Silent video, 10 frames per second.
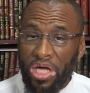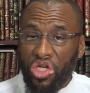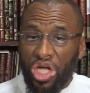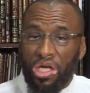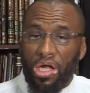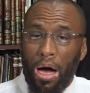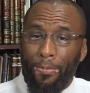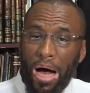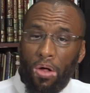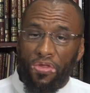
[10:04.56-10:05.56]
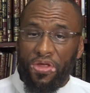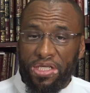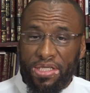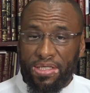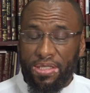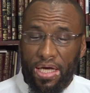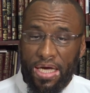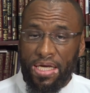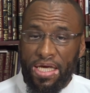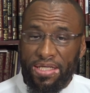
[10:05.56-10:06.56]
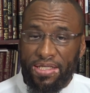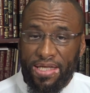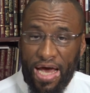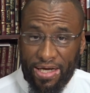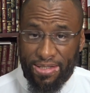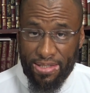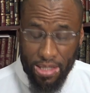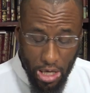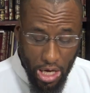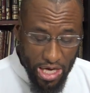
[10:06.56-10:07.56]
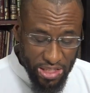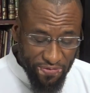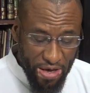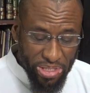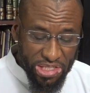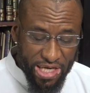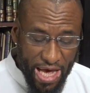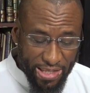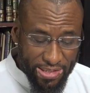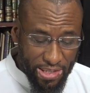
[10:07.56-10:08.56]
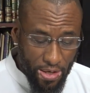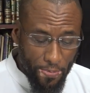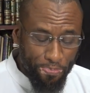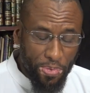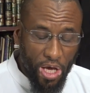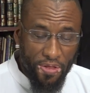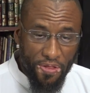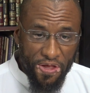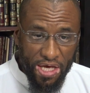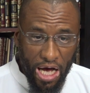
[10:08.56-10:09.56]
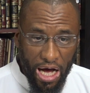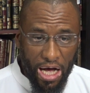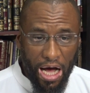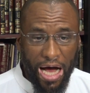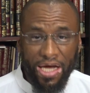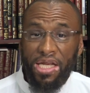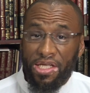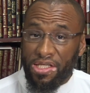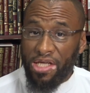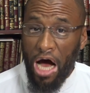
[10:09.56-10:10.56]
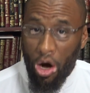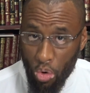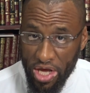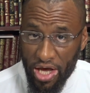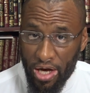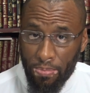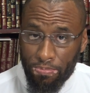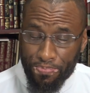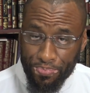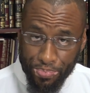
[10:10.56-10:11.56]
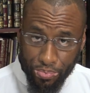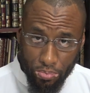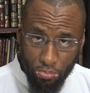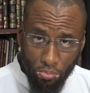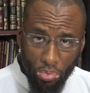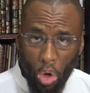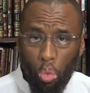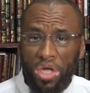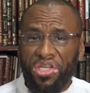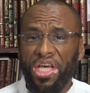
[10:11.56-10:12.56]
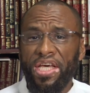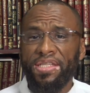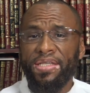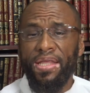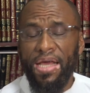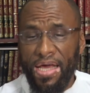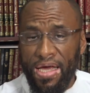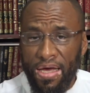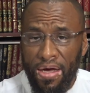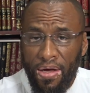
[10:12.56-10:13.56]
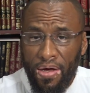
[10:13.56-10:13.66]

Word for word: mentioned about this in his text, his famous text, the uh, Aqidat Tahawiyah, which is the